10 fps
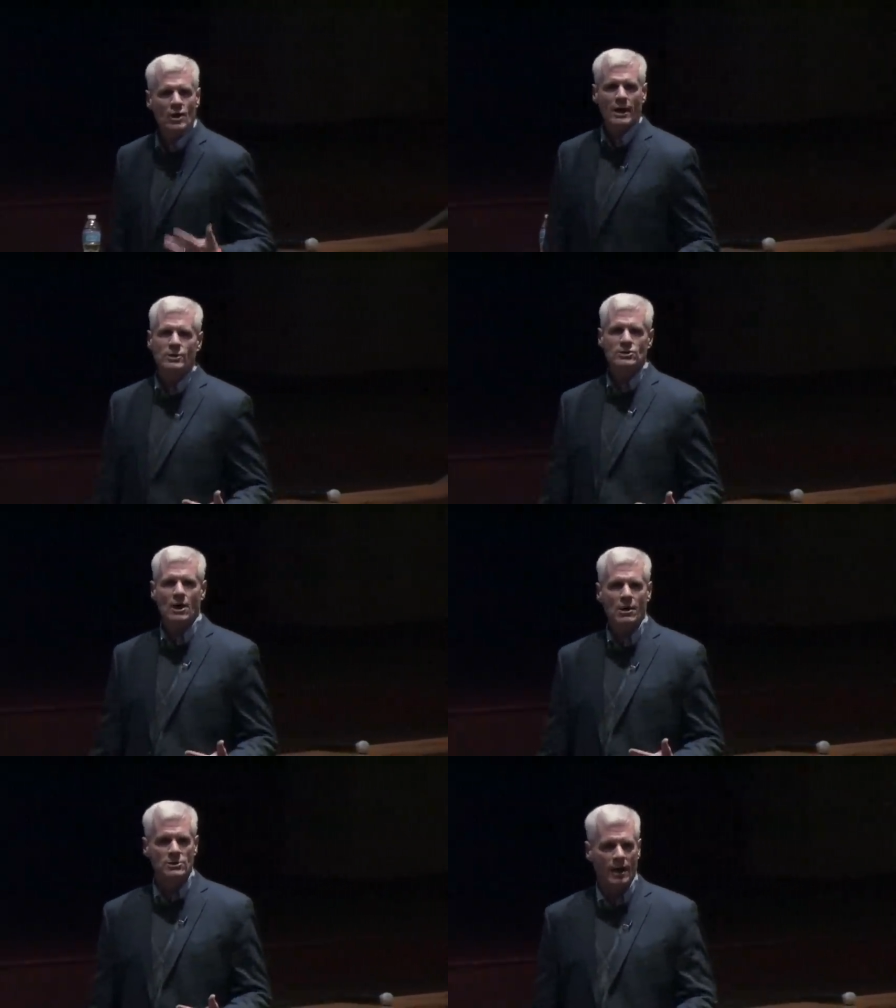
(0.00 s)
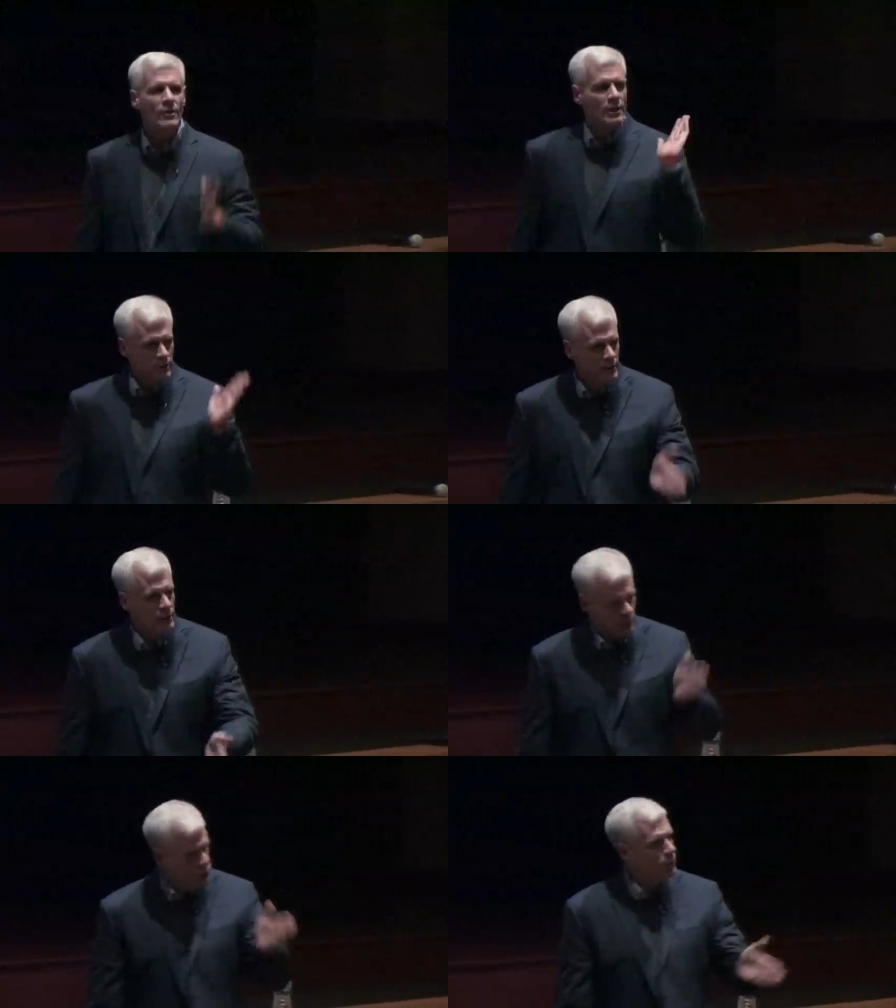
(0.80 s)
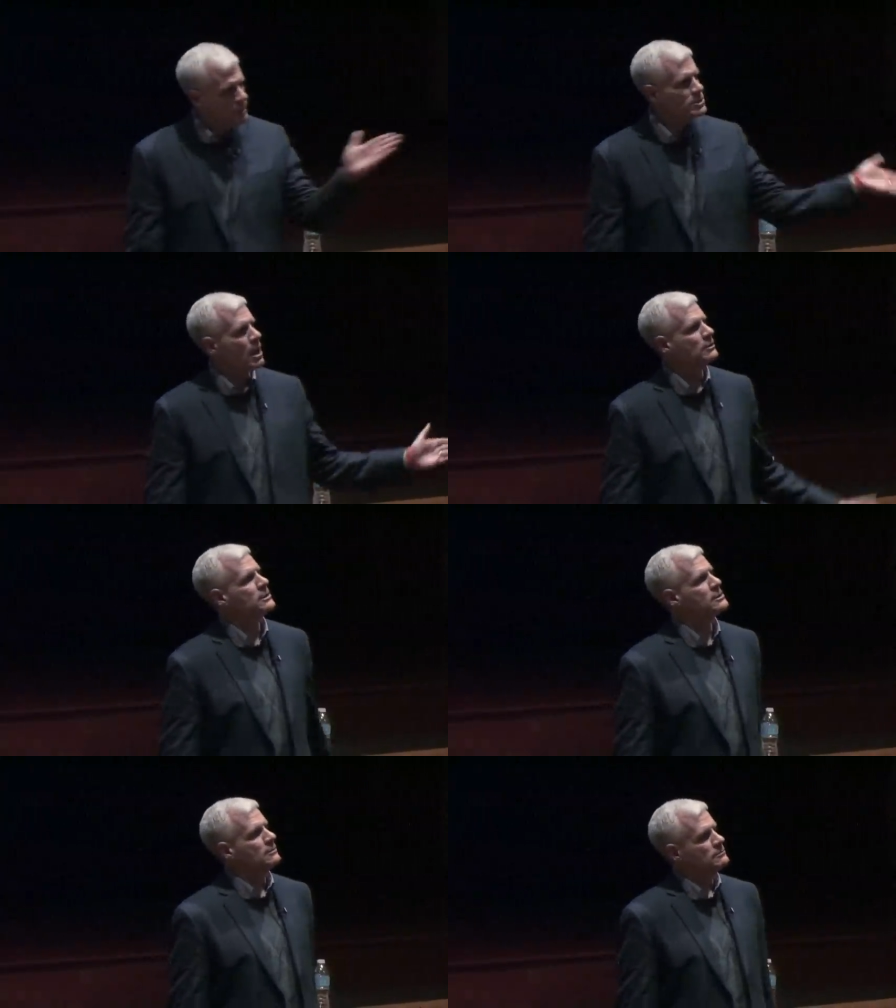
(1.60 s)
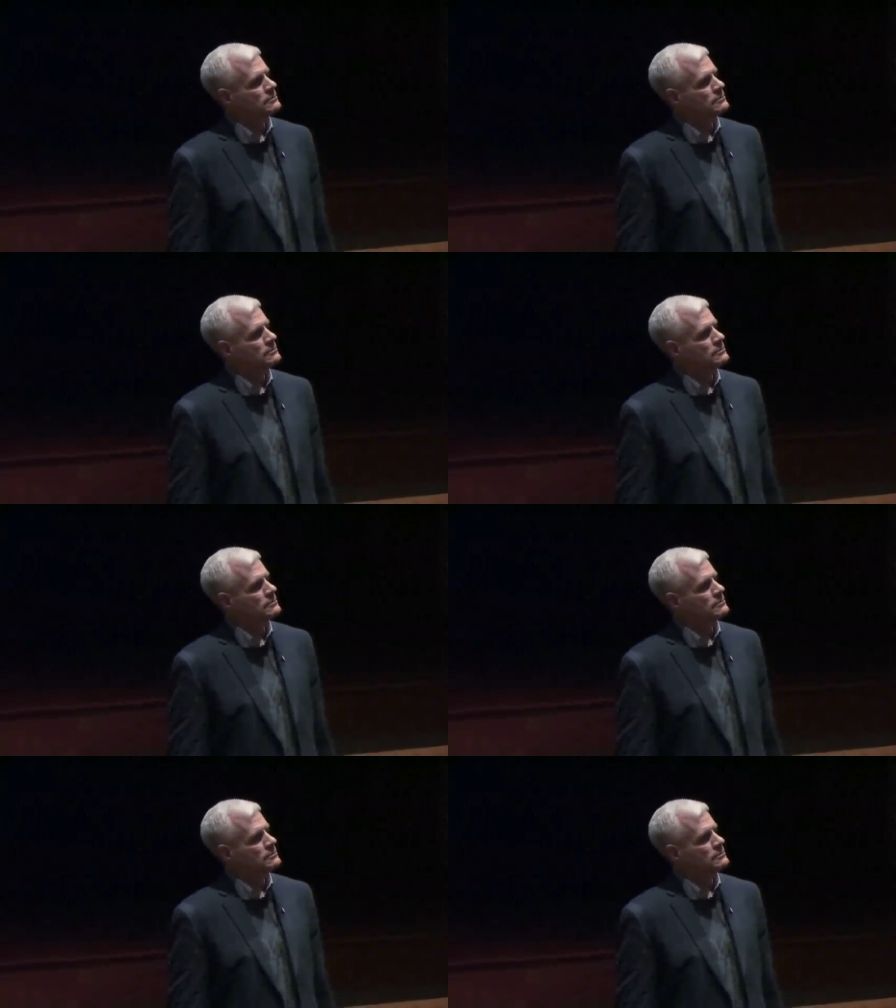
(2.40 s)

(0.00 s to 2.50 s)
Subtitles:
knock your socks off. Literally, you will be sockless.